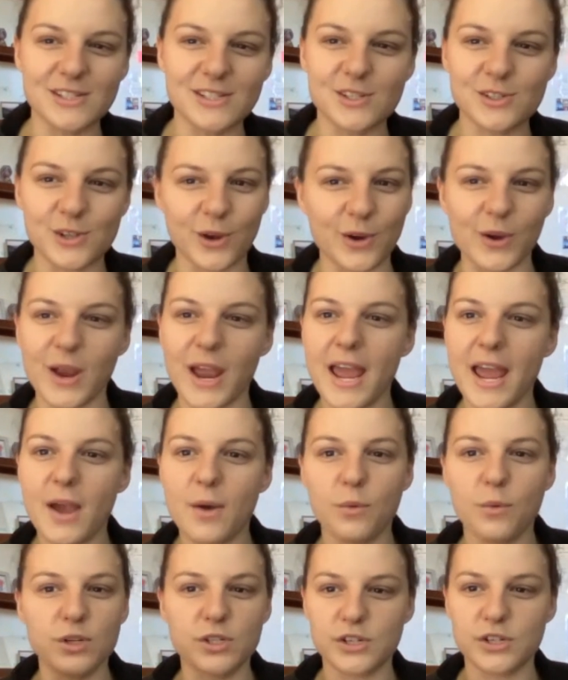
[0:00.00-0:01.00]
So
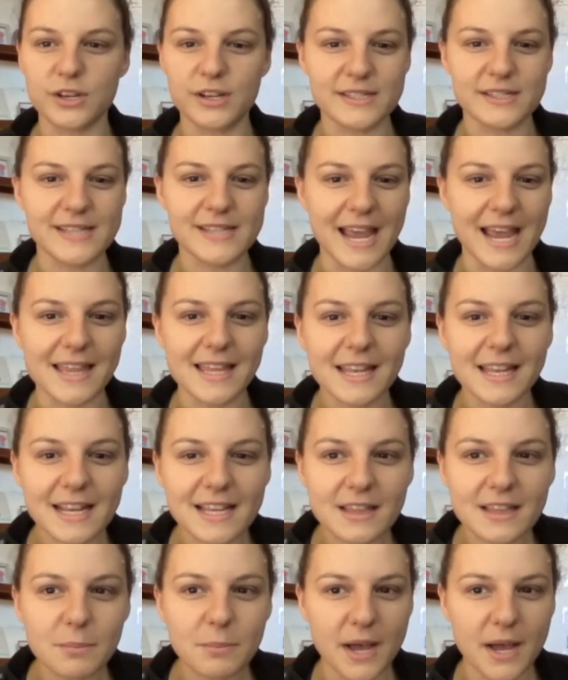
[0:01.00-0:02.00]
would you say that
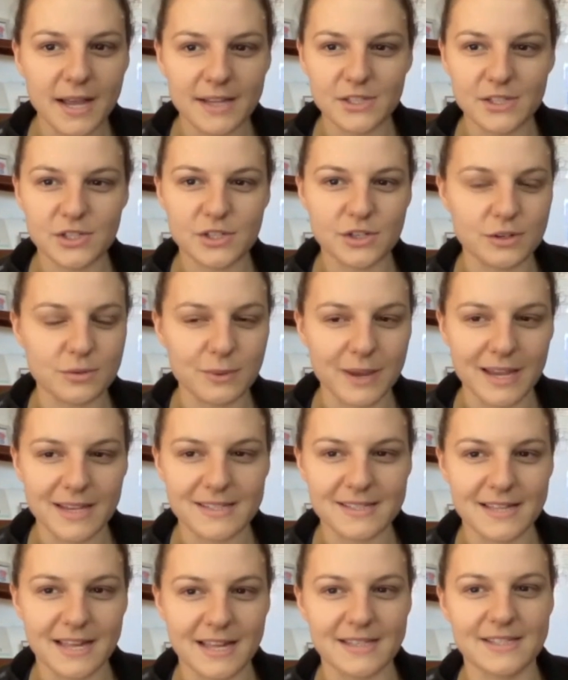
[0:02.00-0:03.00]
in the past 2
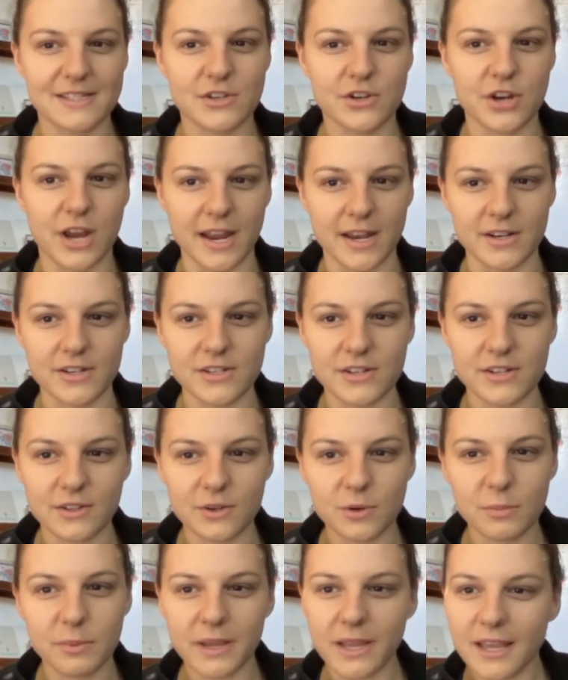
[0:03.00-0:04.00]
weeks that's changed a
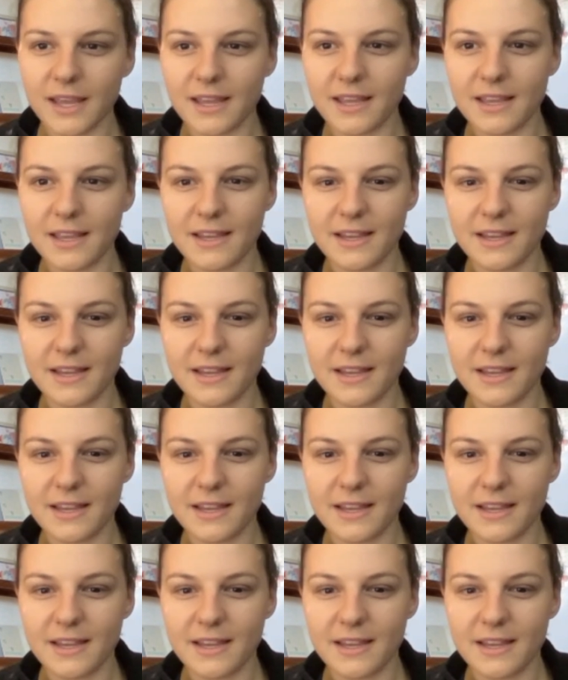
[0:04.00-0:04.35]
little bit?